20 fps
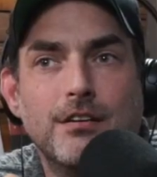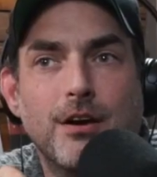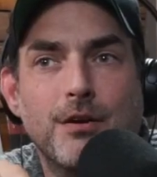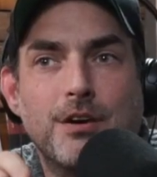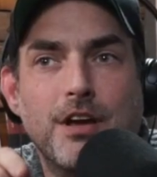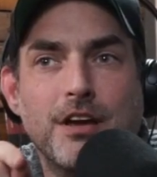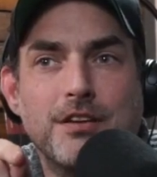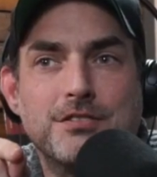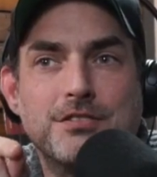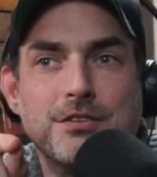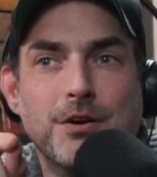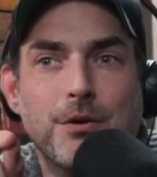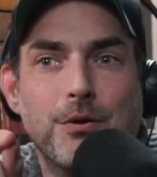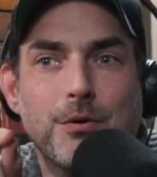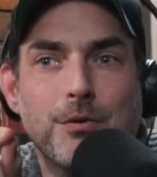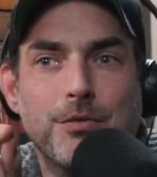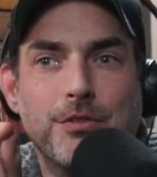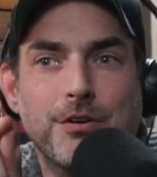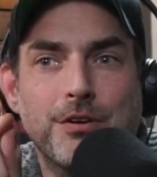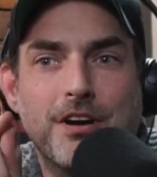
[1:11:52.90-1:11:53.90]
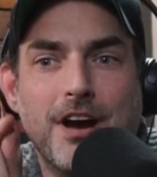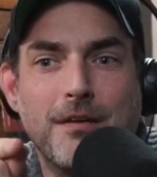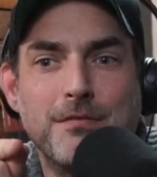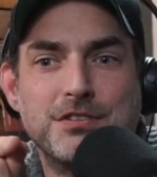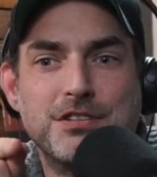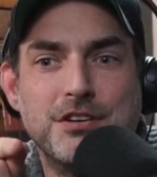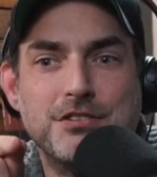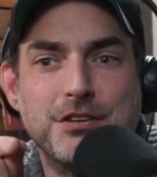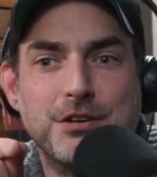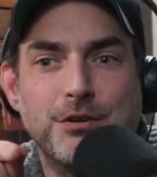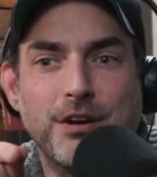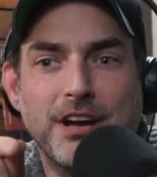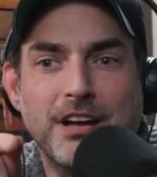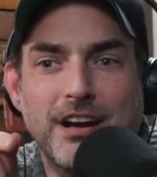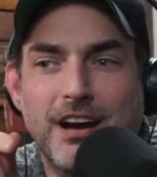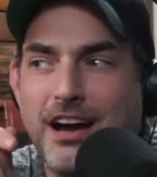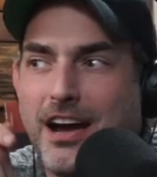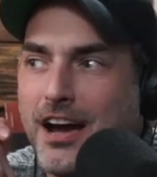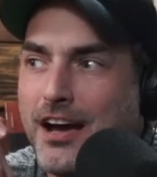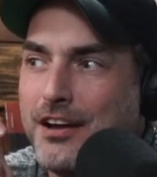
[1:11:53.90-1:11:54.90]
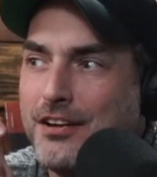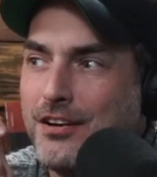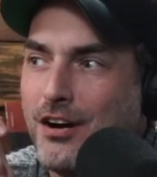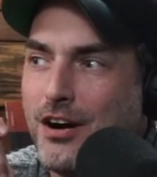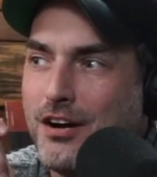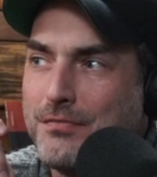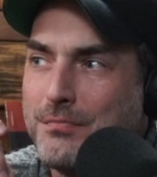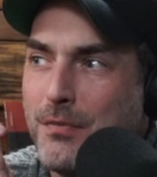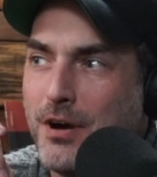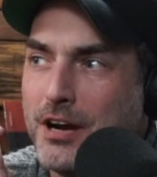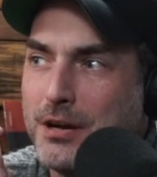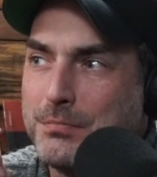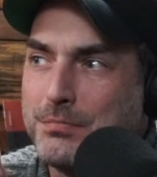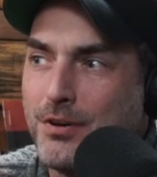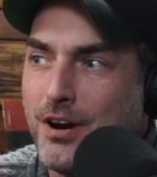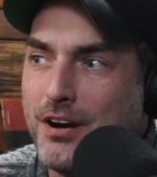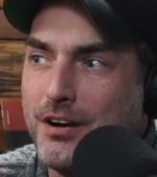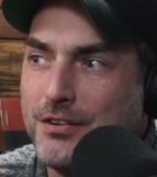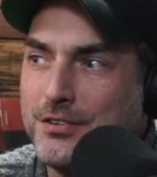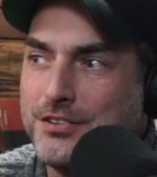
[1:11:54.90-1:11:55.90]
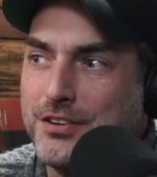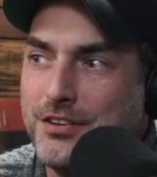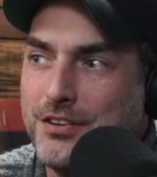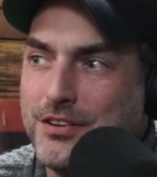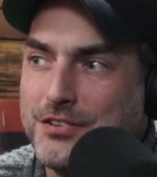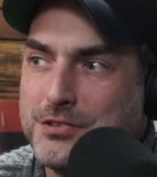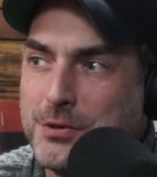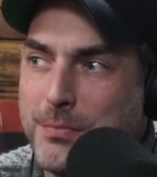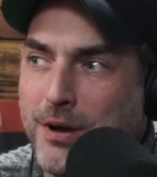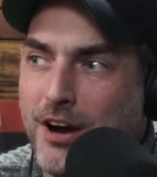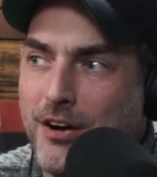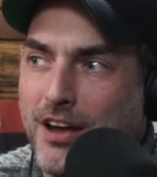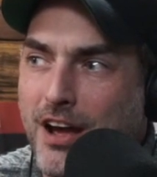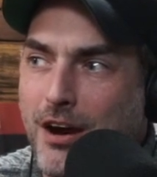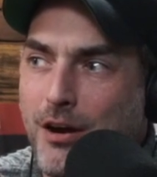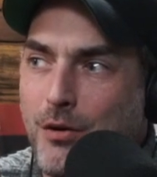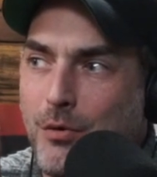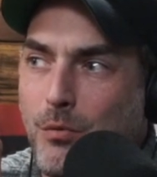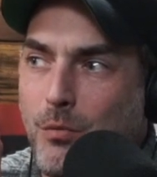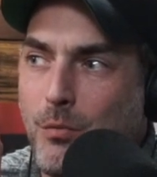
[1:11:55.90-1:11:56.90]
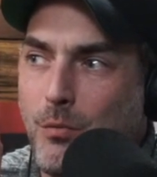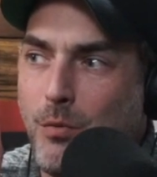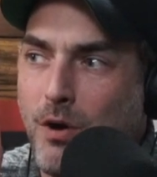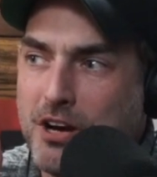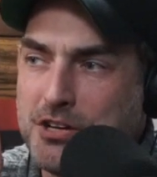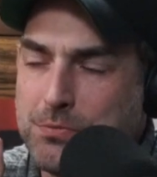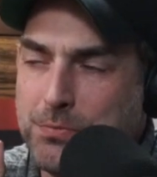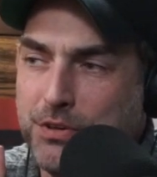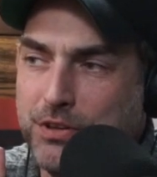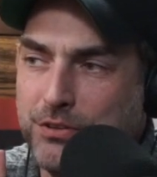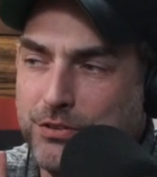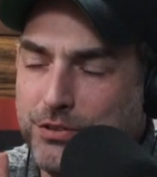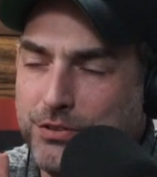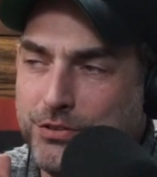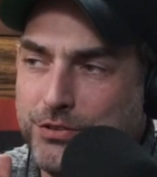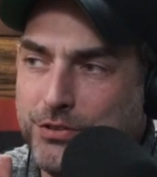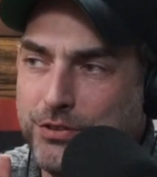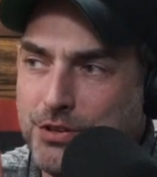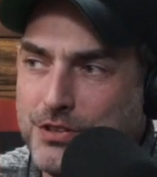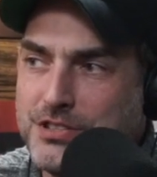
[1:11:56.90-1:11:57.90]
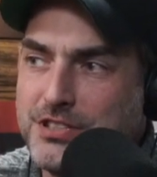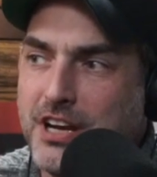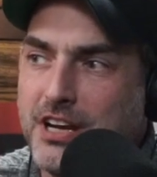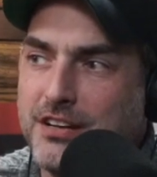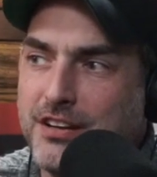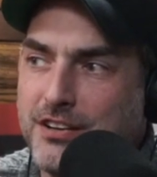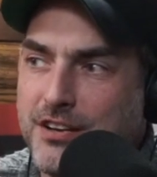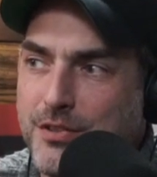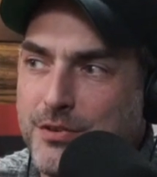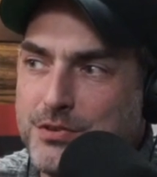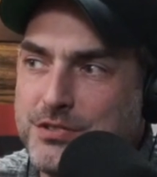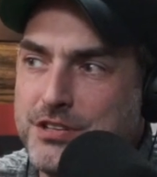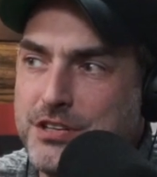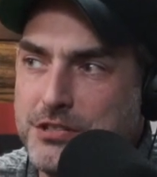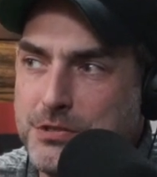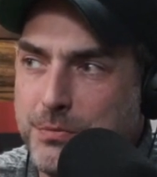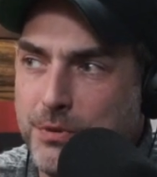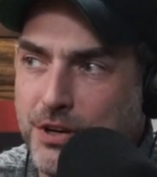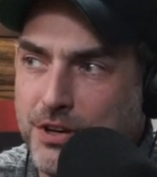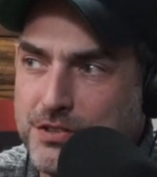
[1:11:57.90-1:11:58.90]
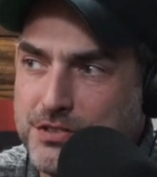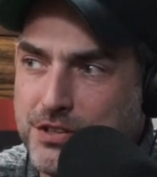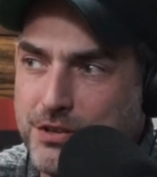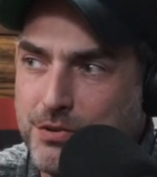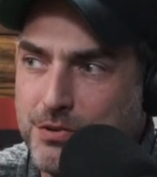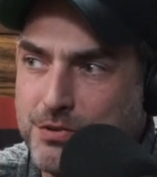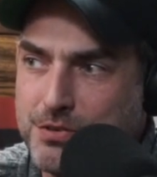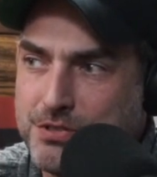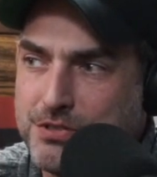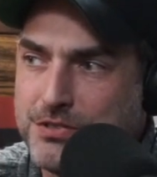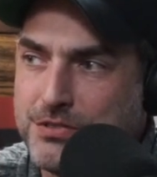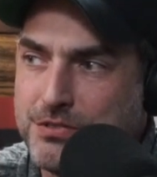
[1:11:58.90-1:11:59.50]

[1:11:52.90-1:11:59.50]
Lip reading: Okay, so the conversation Grant and I had off mic prior to this about how Watchmen could stand another season because there